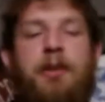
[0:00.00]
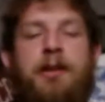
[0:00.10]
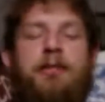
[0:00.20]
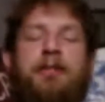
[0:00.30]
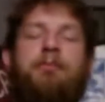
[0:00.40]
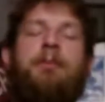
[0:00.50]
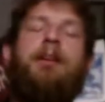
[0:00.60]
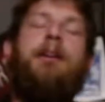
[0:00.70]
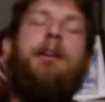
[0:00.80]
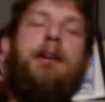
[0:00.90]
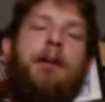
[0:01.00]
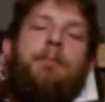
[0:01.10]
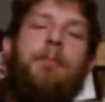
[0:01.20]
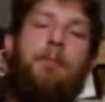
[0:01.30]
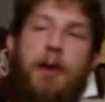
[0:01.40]
in time.
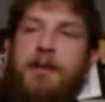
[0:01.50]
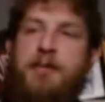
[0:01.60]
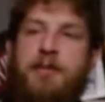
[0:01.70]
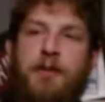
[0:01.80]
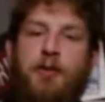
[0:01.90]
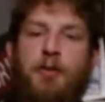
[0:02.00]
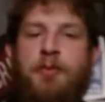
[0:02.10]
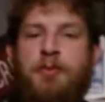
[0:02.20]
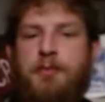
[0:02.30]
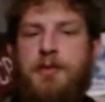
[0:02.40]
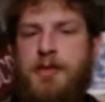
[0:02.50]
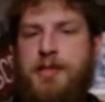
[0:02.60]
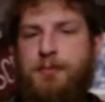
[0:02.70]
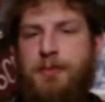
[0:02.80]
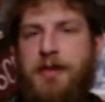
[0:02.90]
But still doable.
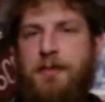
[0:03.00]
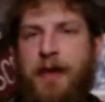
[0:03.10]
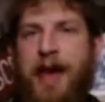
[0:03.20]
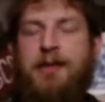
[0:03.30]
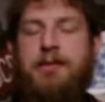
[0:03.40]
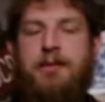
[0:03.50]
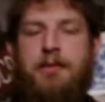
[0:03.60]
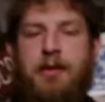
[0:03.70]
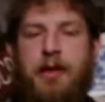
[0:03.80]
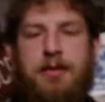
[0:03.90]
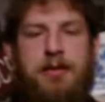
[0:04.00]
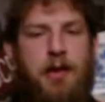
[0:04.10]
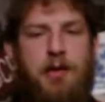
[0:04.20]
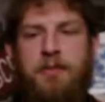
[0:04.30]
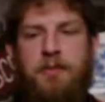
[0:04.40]
Just be fast and
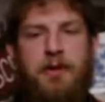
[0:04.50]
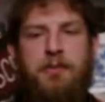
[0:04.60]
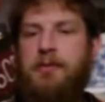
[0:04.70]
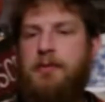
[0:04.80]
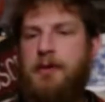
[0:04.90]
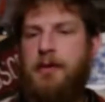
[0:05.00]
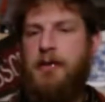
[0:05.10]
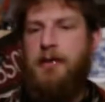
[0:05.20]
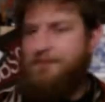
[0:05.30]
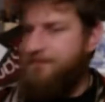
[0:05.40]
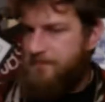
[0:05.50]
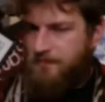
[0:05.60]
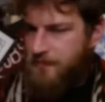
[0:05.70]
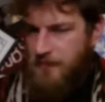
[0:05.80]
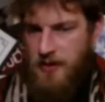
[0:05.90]
stay away from people.
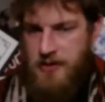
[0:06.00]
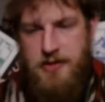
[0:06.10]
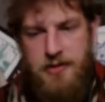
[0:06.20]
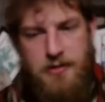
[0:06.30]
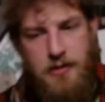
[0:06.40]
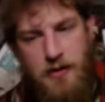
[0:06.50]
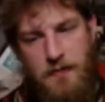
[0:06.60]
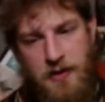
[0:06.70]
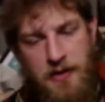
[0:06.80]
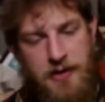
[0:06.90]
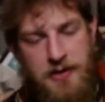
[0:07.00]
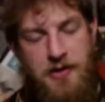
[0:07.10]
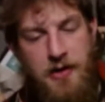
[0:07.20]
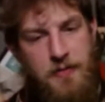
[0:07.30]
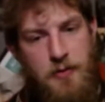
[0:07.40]
It's a fairly
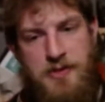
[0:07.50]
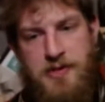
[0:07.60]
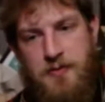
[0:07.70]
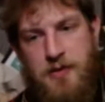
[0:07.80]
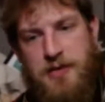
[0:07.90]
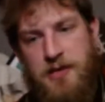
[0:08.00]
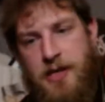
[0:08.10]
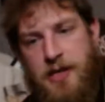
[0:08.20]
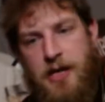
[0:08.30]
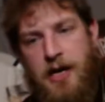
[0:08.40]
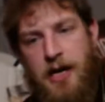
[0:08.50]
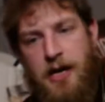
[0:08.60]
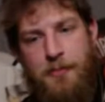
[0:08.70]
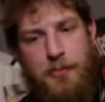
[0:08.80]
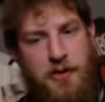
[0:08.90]
straightforward situation. Put
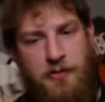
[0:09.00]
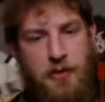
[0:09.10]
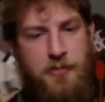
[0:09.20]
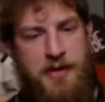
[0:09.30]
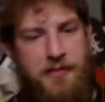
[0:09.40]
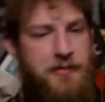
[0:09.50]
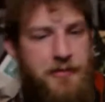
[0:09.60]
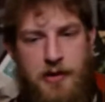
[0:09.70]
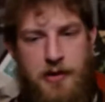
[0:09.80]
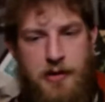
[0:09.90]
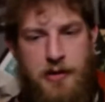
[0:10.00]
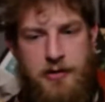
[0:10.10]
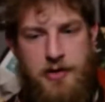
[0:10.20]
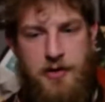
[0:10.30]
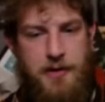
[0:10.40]
on 20 pounds.
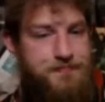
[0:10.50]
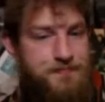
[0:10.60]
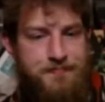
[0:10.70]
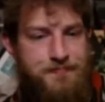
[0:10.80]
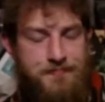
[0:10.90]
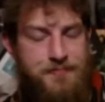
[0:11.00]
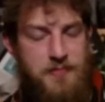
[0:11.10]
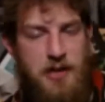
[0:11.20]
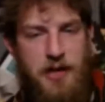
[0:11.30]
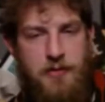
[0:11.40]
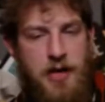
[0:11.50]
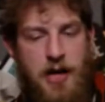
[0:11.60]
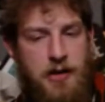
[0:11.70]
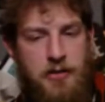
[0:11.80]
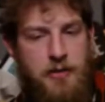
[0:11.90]
Do it. You're never
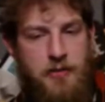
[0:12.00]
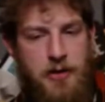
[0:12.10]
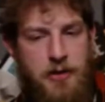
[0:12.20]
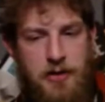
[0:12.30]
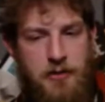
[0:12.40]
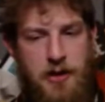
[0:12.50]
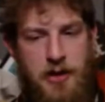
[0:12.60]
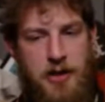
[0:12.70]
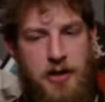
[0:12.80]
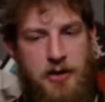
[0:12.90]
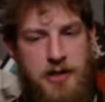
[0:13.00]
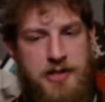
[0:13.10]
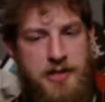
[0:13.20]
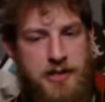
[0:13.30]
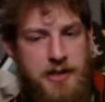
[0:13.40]
gonna know unless
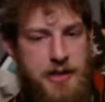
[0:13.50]
you do it.